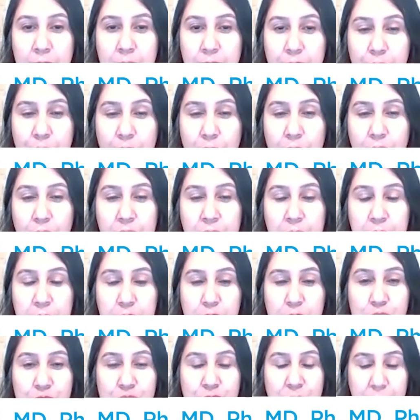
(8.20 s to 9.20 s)
for
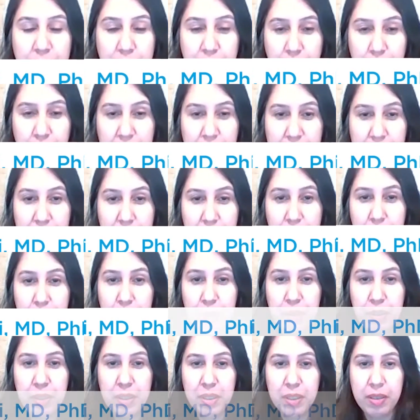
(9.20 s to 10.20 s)
immune checkpoint
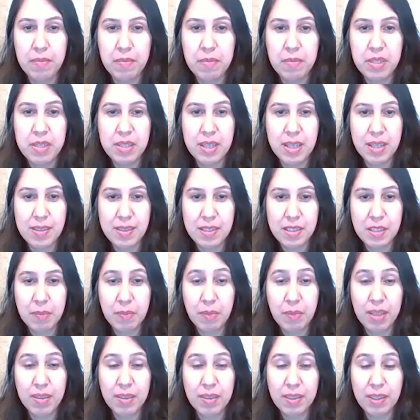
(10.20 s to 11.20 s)
therapy in
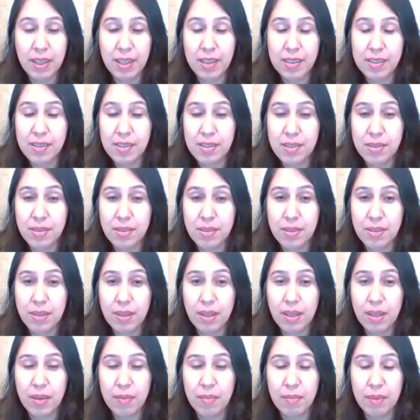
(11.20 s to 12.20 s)
metastatic blood cancer,
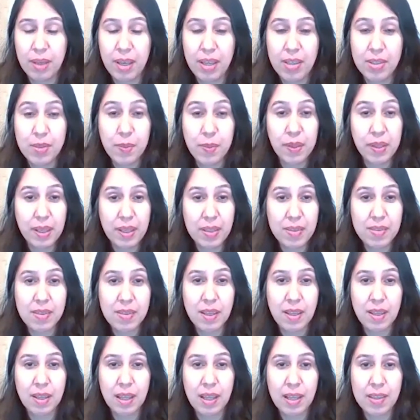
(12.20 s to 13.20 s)
as well
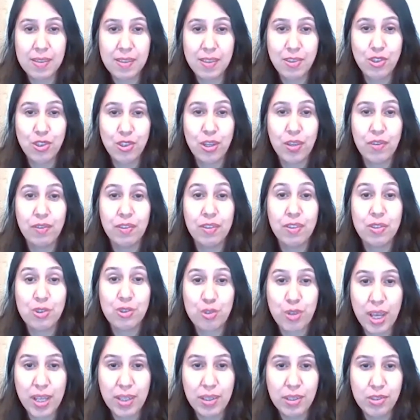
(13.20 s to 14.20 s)
as a general
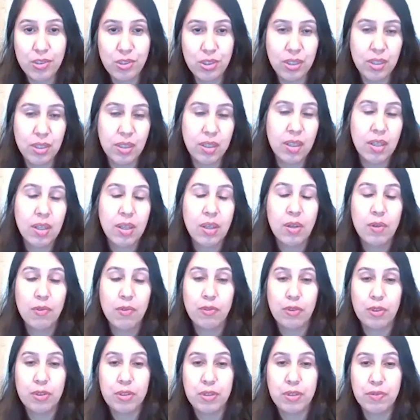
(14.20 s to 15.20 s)
strategy
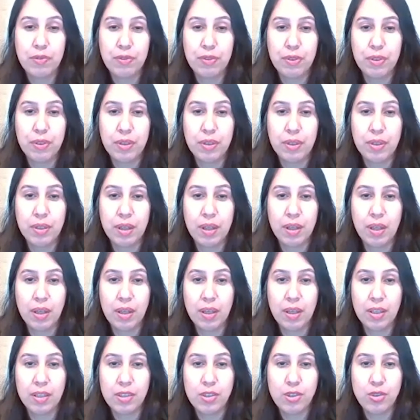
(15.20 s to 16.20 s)
for different
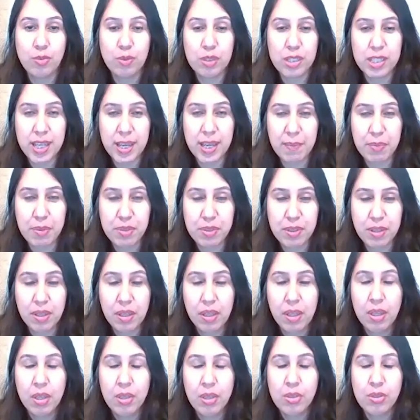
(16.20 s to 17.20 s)
tumor types.
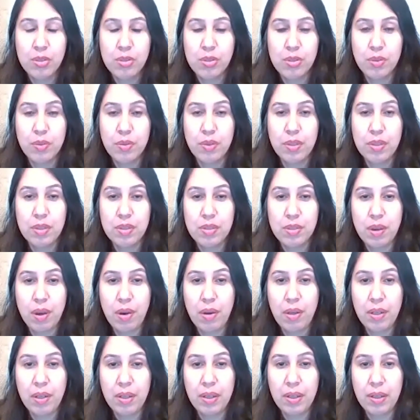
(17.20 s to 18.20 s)
So
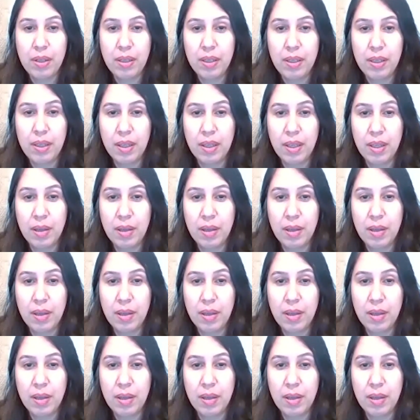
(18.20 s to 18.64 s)
historically,